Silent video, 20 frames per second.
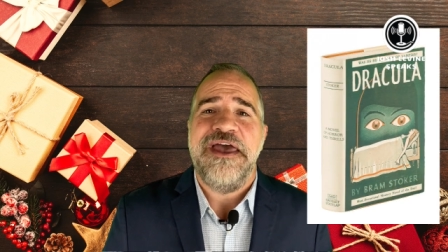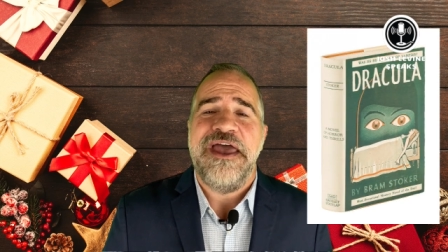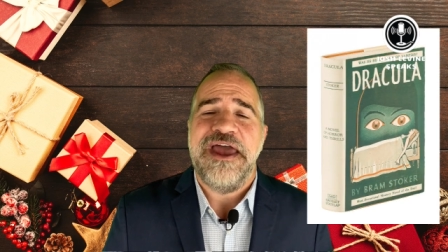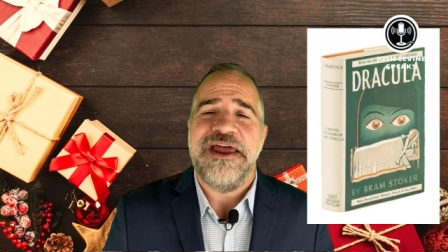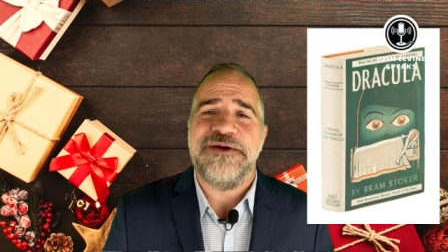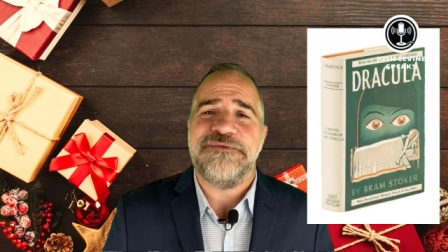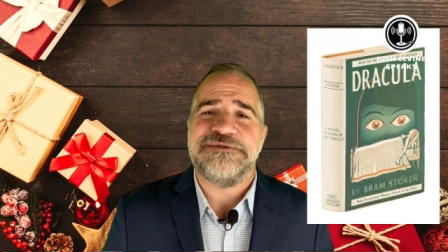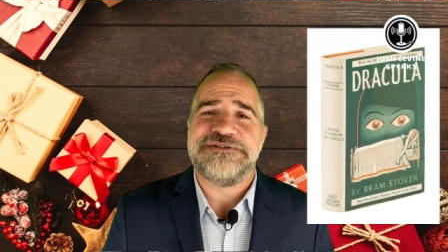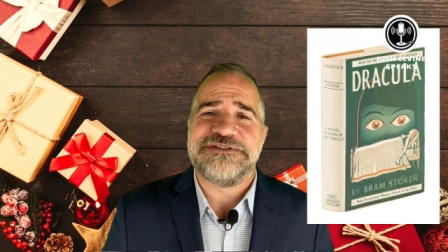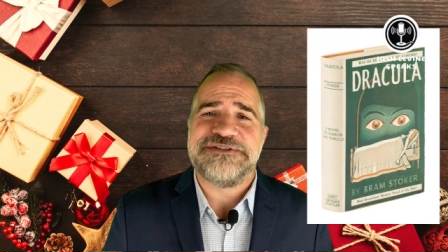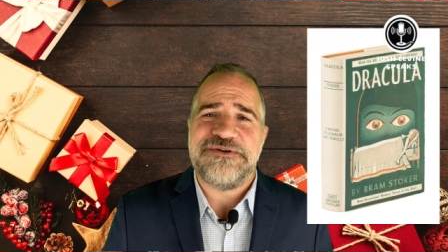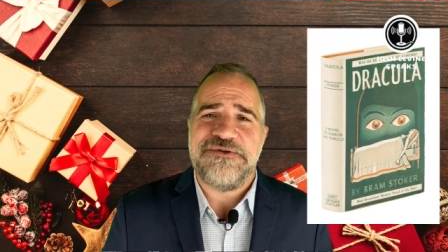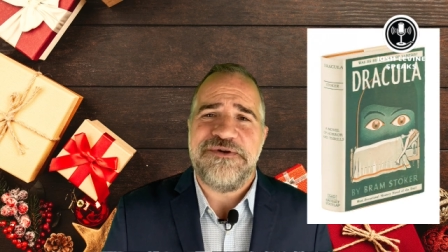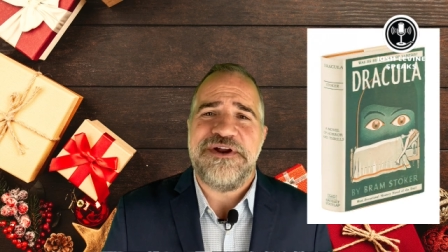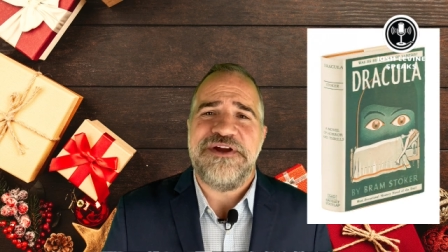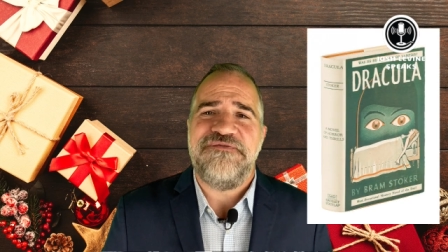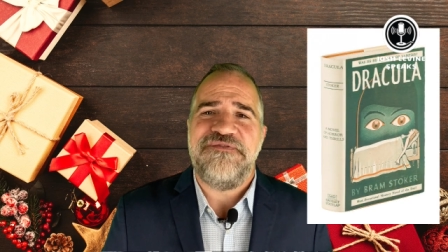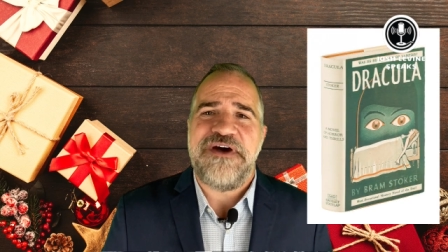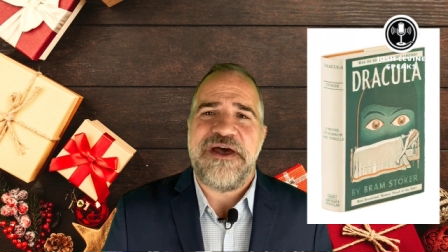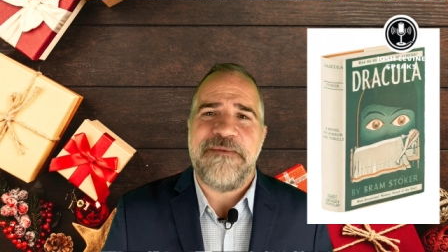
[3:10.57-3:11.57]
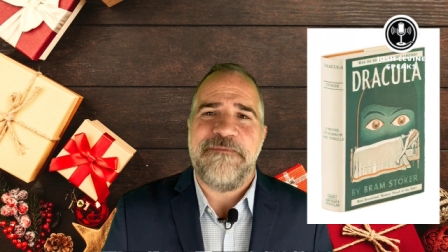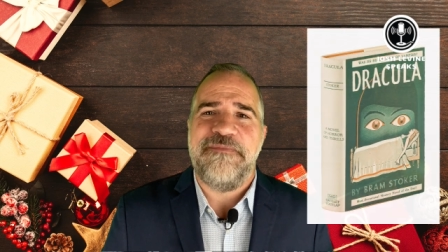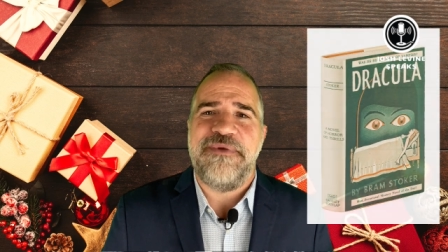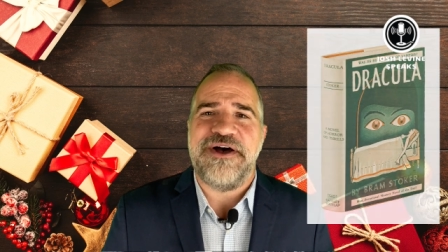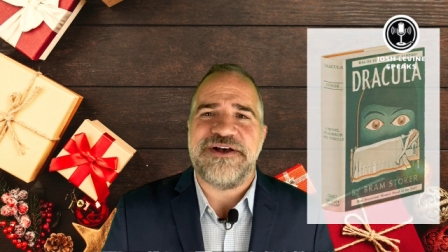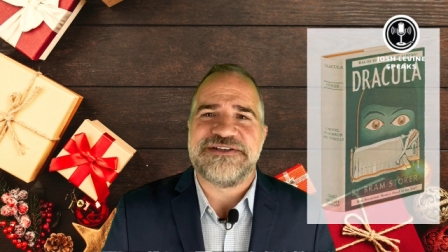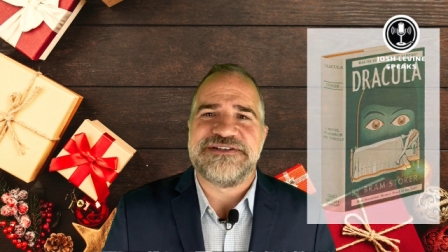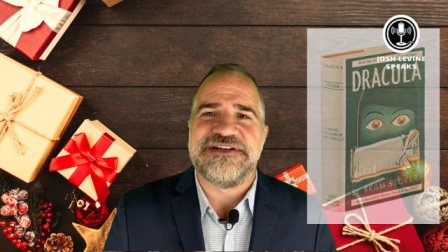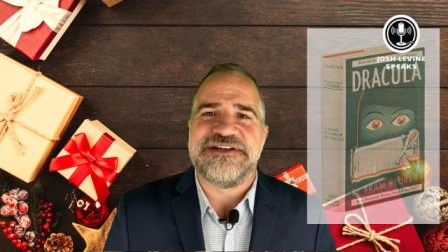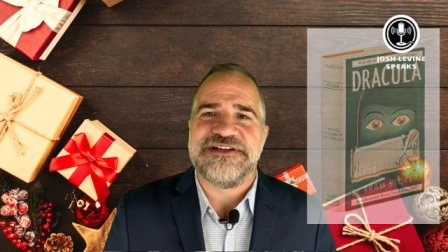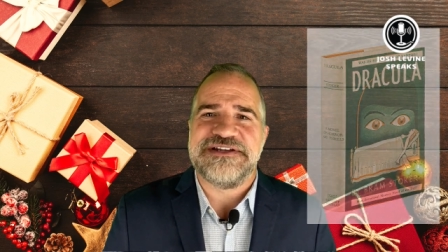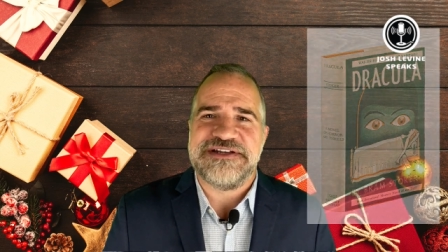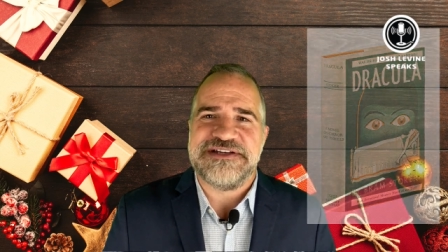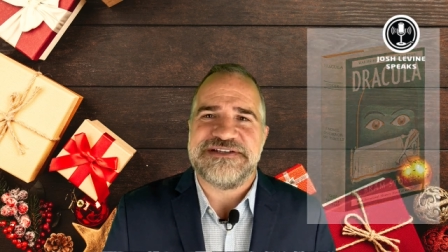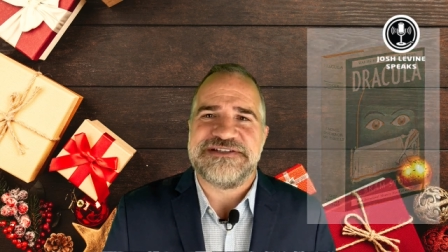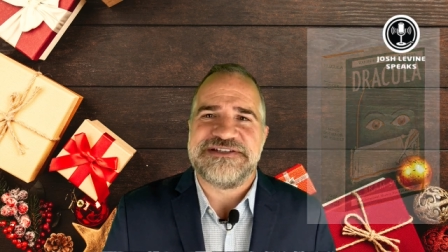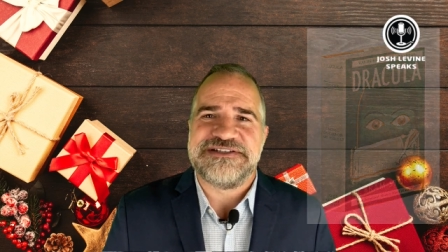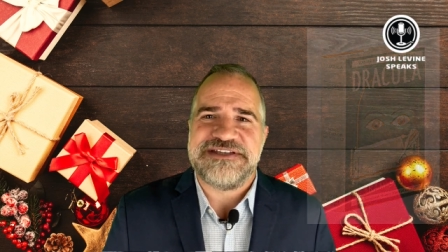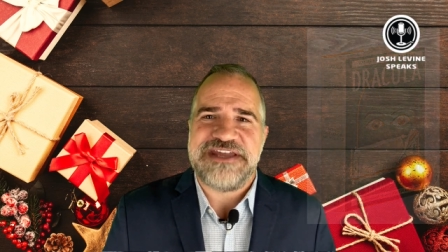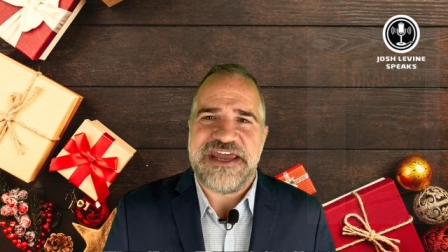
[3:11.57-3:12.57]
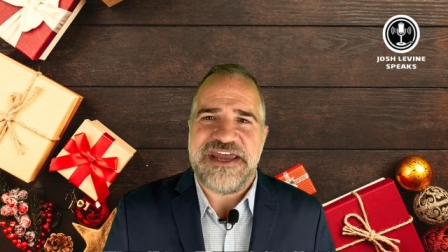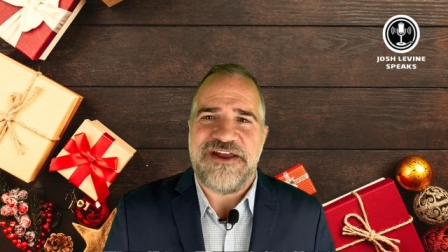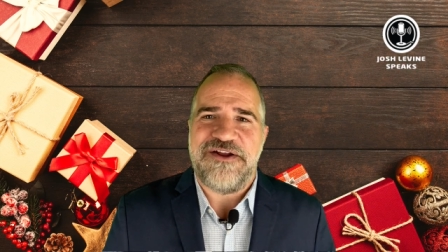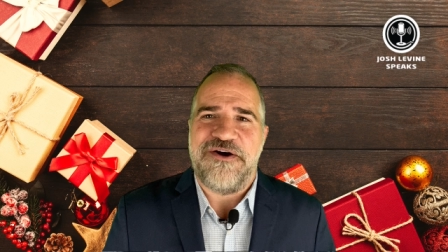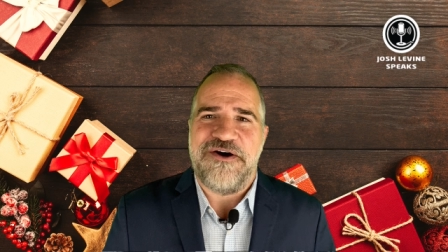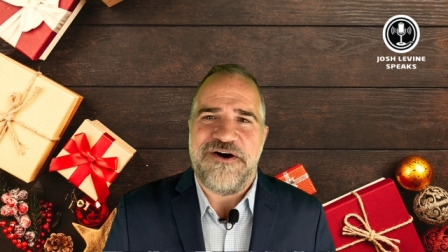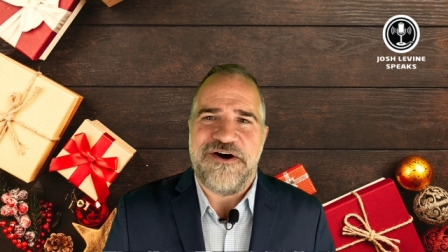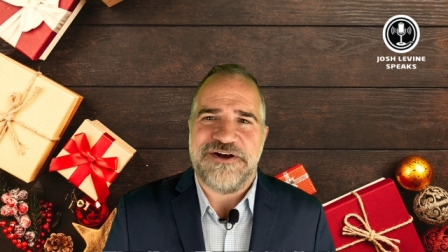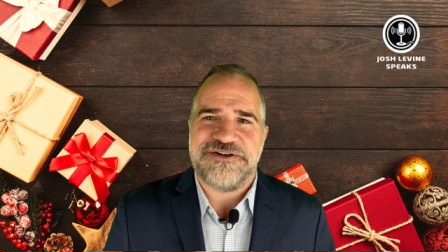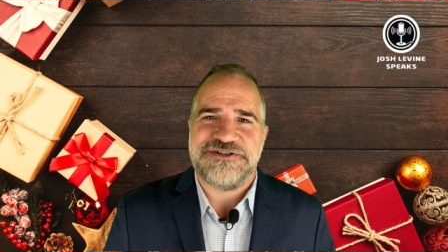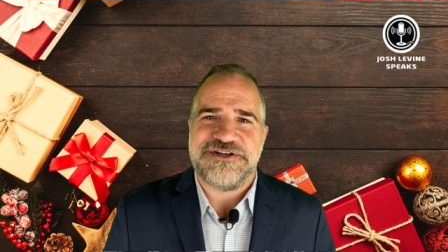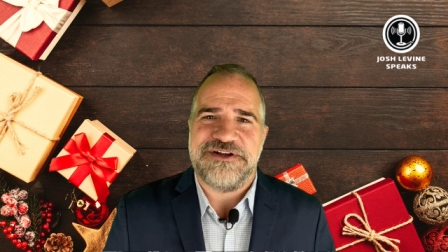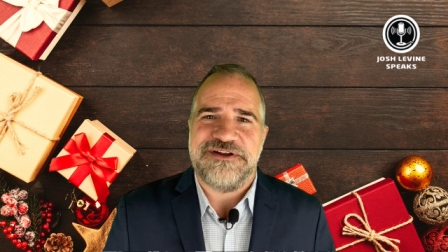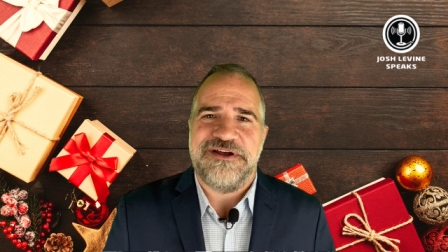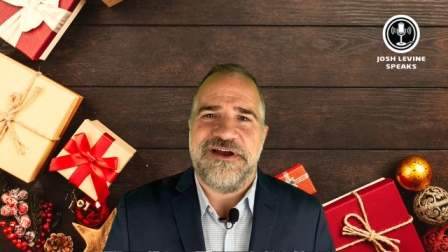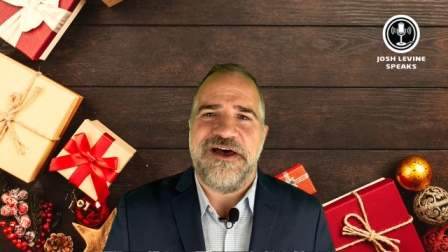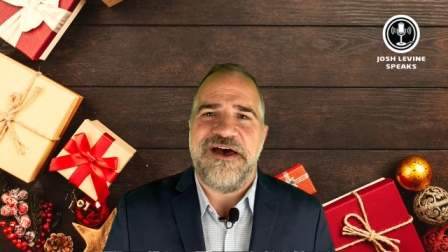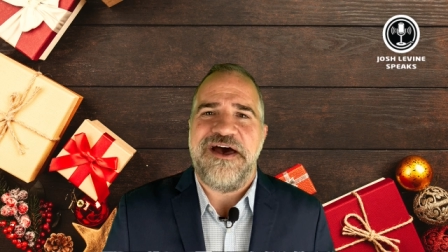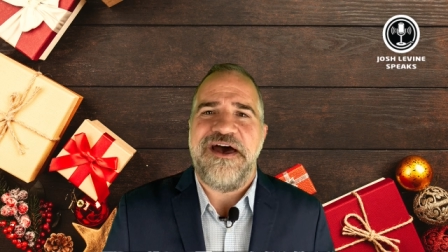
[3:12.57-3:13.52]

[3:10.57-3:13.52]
and it was 35 bucks in an estate auction.